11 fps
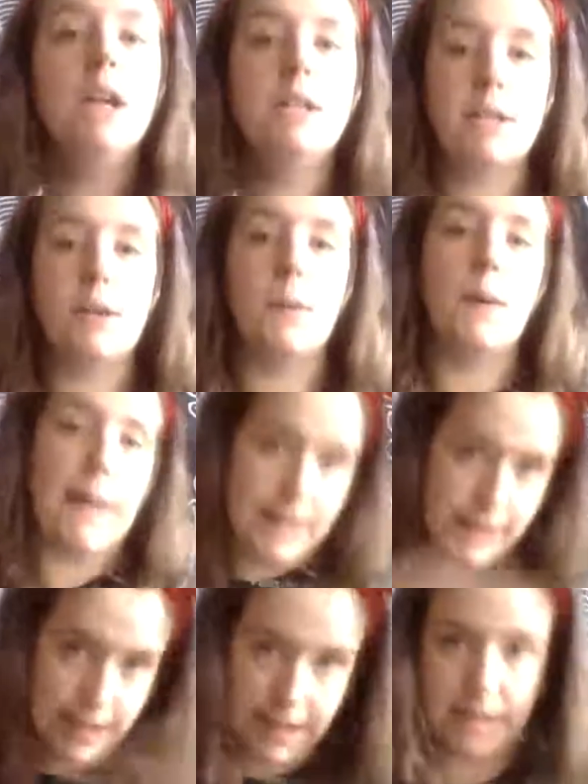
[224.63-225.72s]
to go
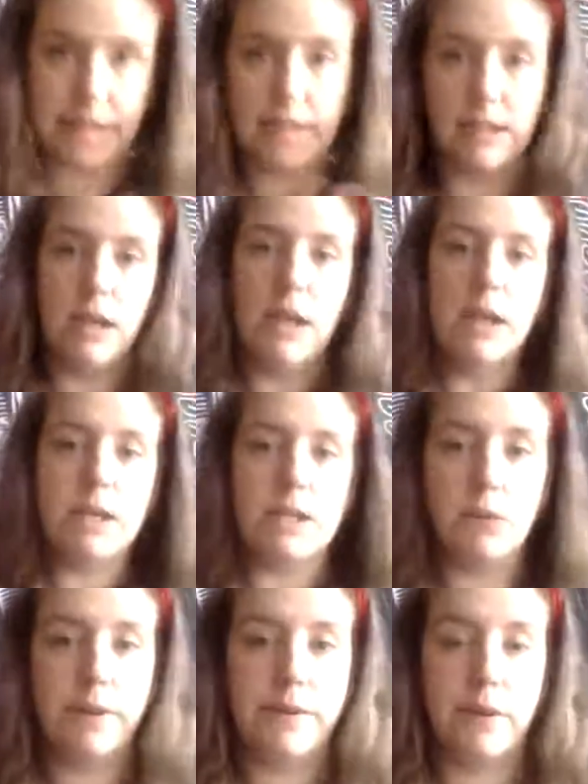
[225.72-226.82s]
ahead and to
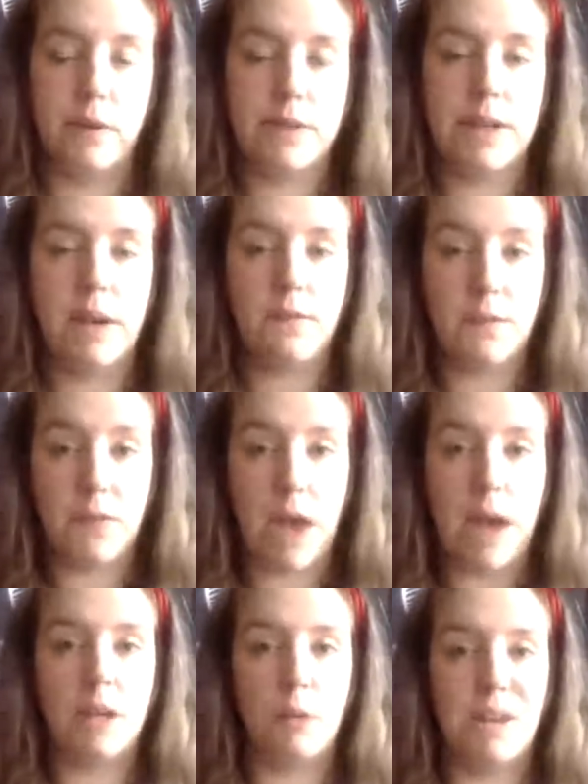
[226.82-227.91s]
rid herself of
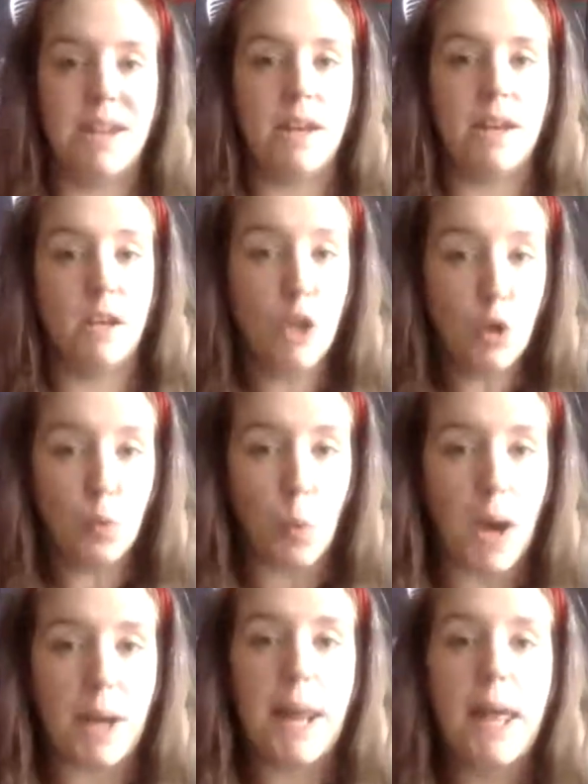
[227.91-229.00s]
that and to begin a new
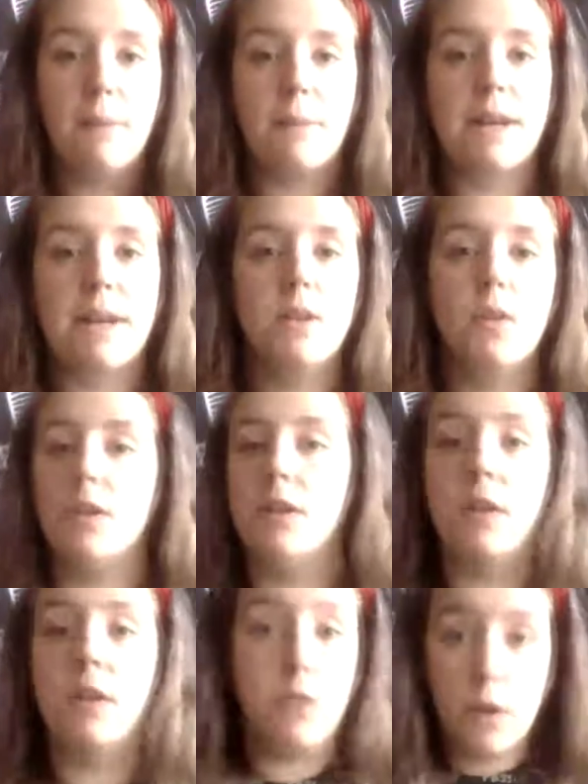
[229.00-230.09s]
one. But I told her, you
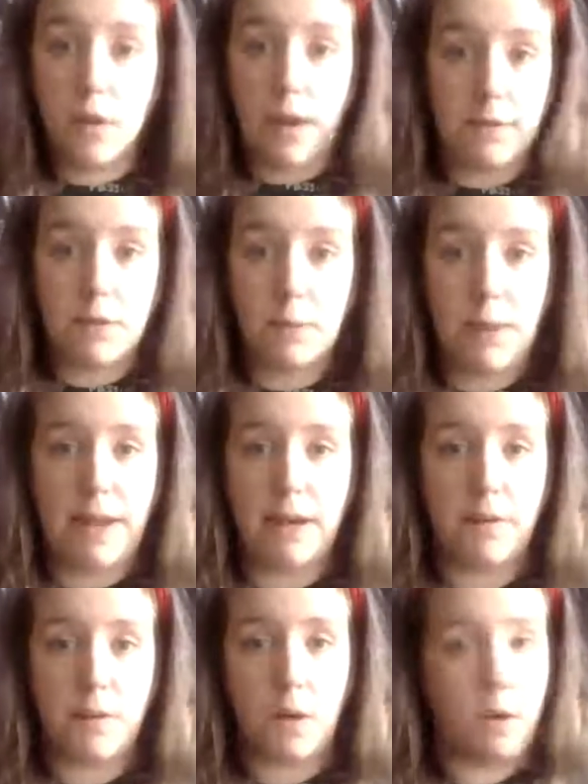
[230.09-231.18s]
don't have to buy
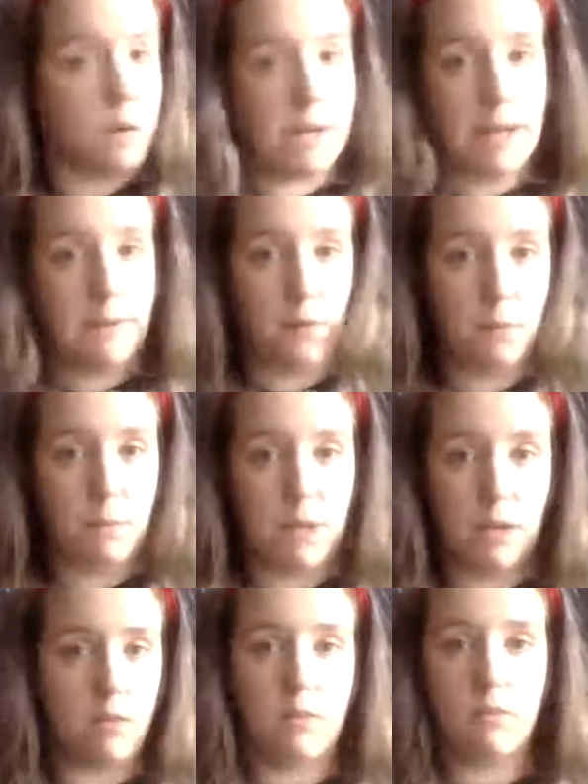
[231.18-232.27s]
another kit for me.
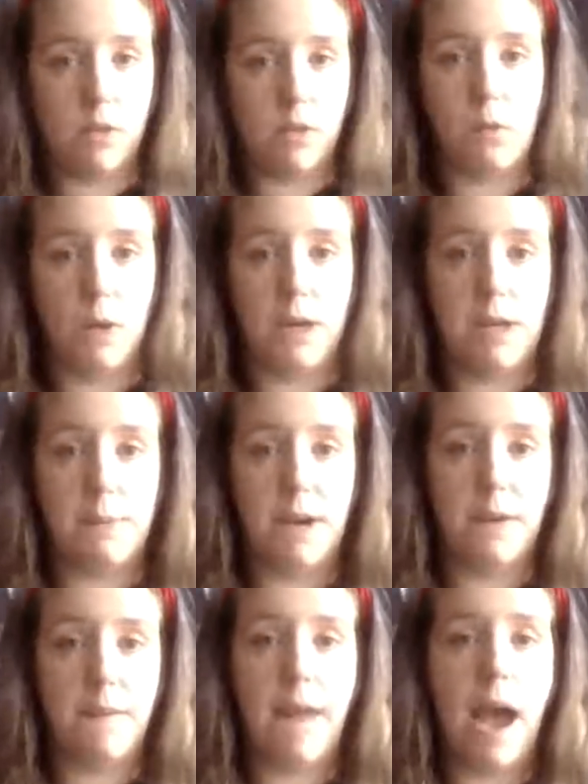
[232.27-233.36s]
Don't worry
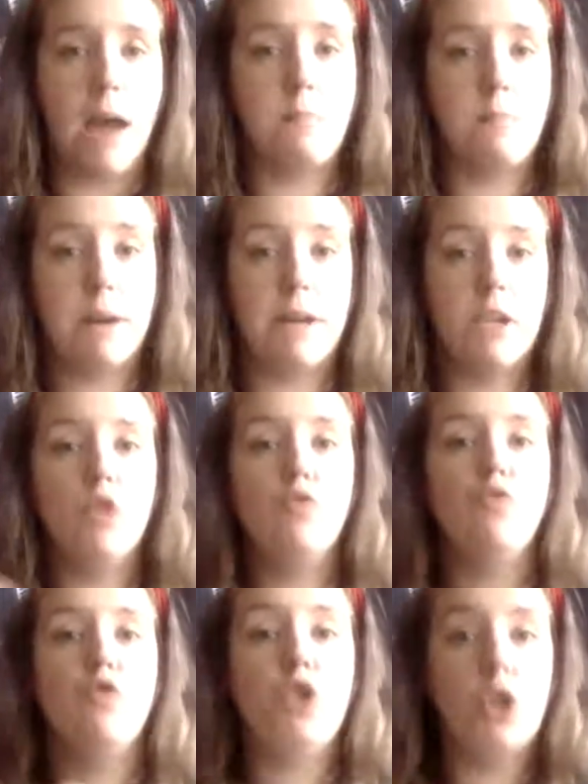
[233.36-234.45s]
about that. But
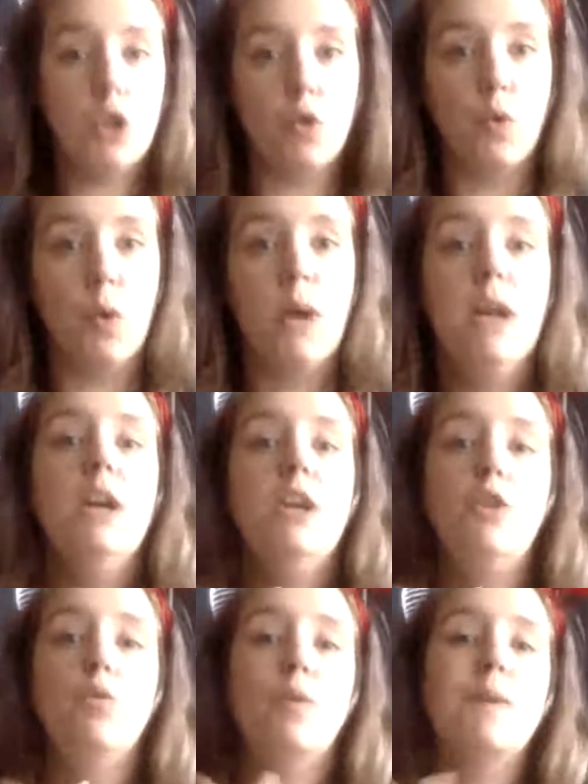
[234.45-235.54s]
you
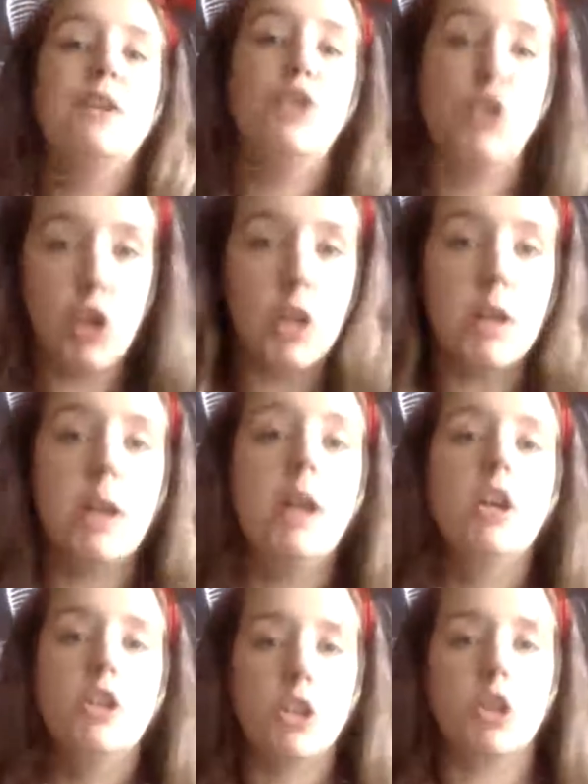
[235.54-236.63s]
really should
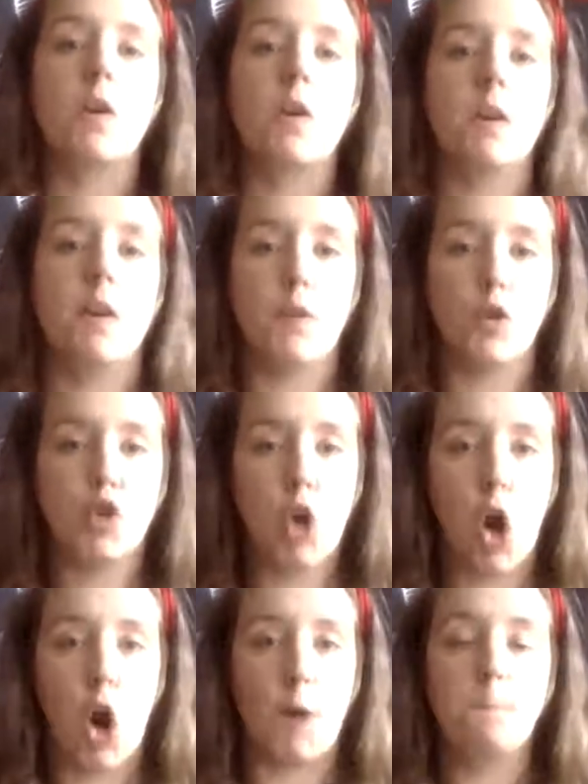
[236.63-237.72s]
start another
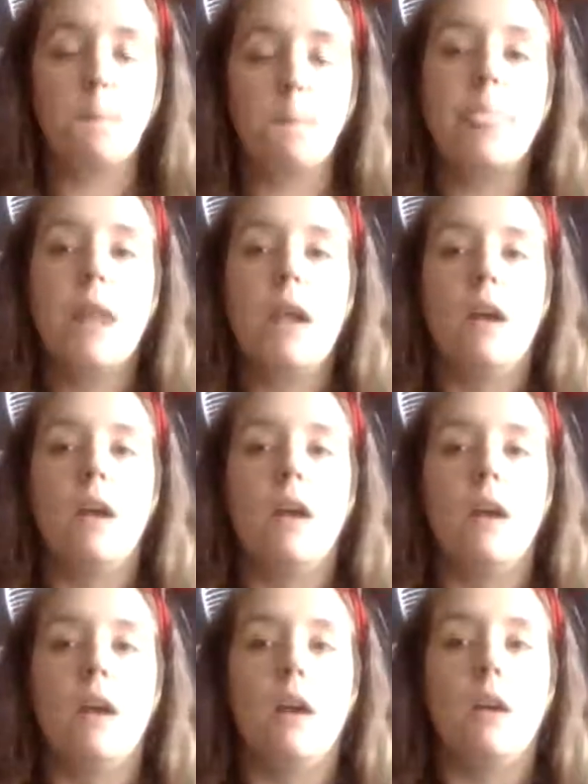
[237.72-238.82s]
jar.
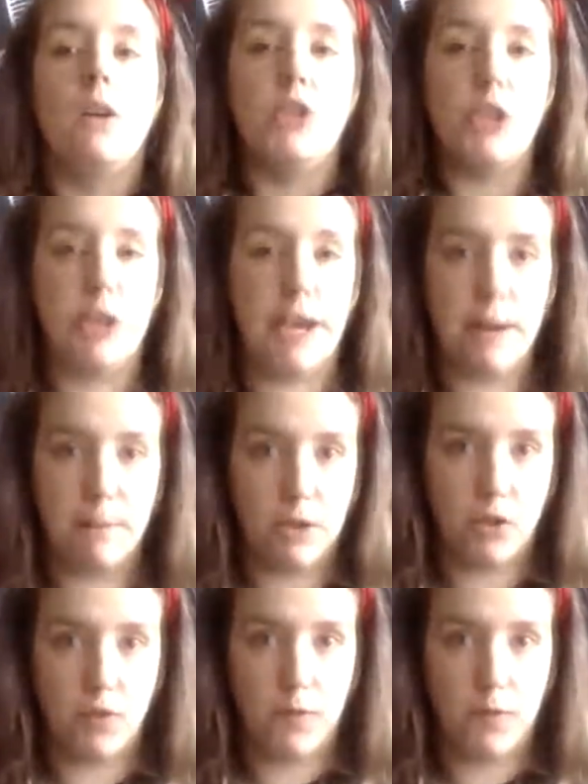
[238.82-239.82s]
She had a bunch of